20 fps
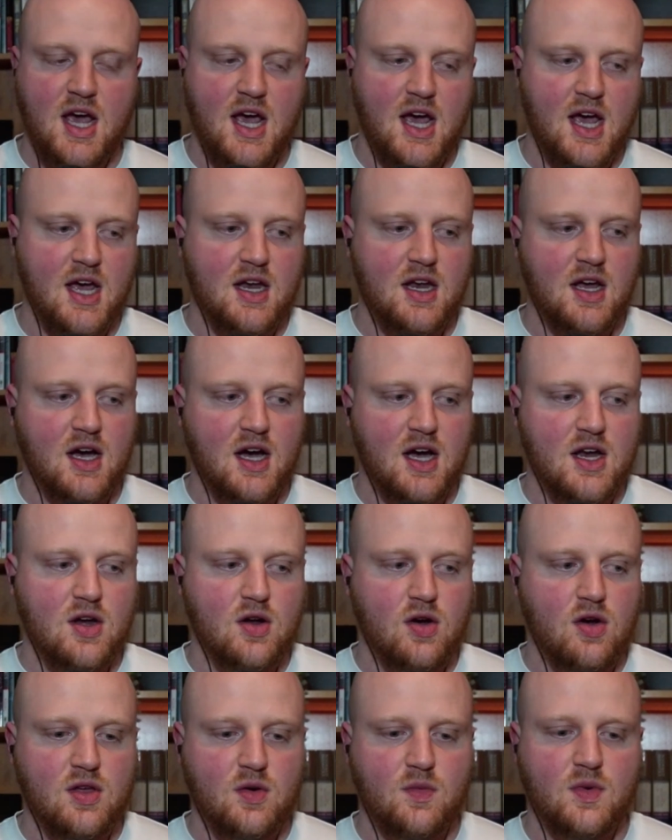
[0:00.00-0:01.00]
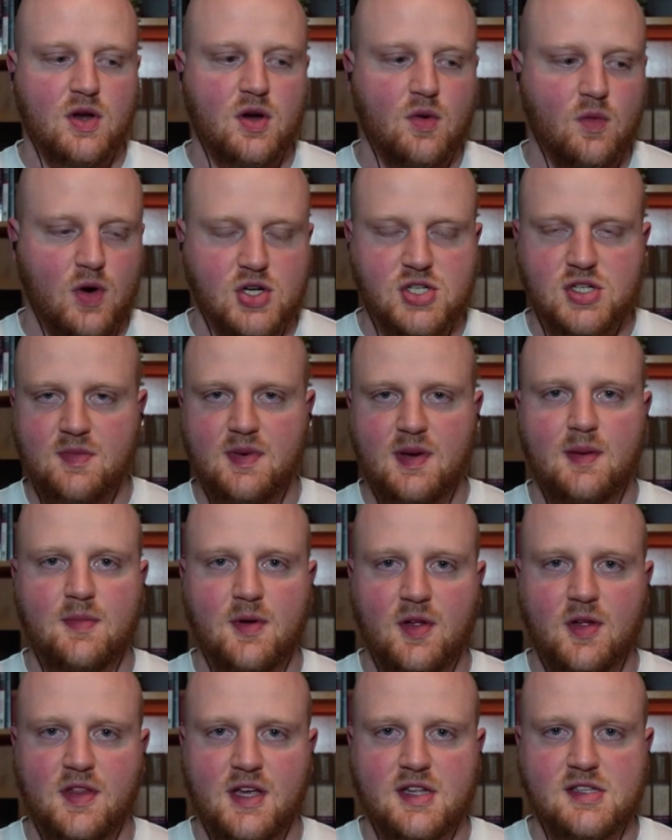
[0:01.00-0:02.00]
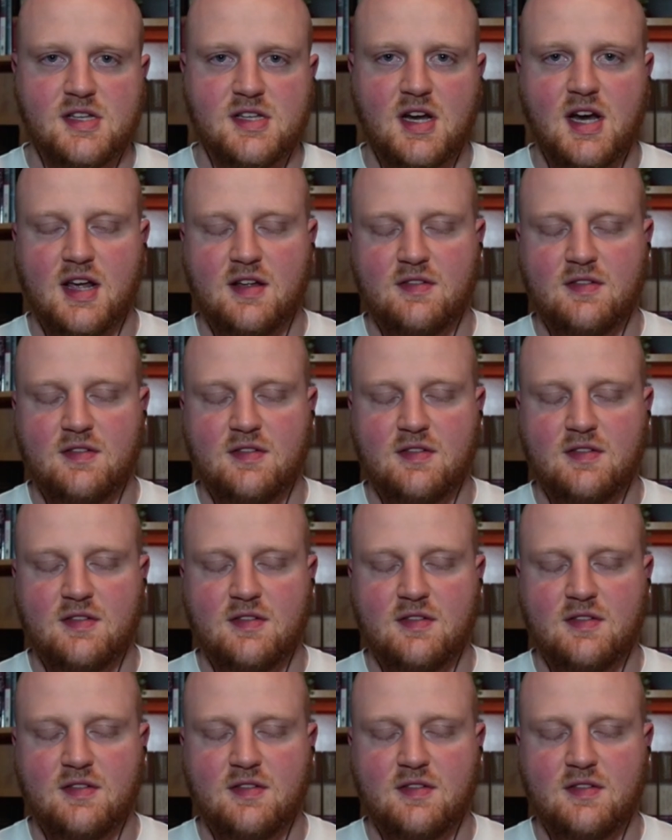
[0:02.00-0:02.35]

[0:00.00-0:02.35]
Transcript: And I know that when you're watching people on the internet,